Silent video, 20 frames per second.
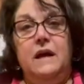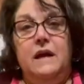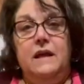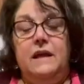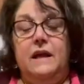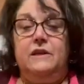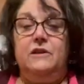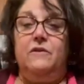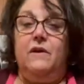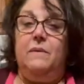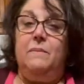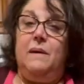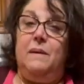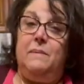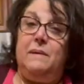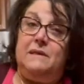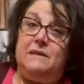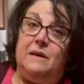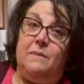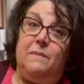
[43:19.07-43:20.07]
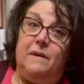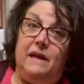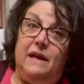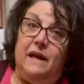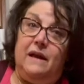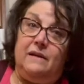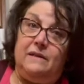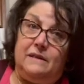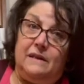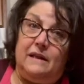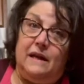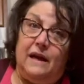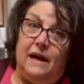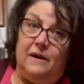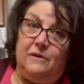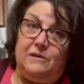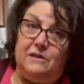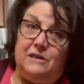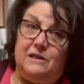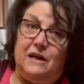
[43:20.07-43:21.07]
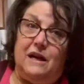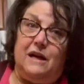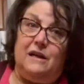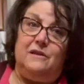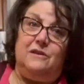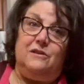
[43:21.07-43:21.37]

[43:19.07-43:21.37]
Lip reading: that's right, maybe somebody else in the house does.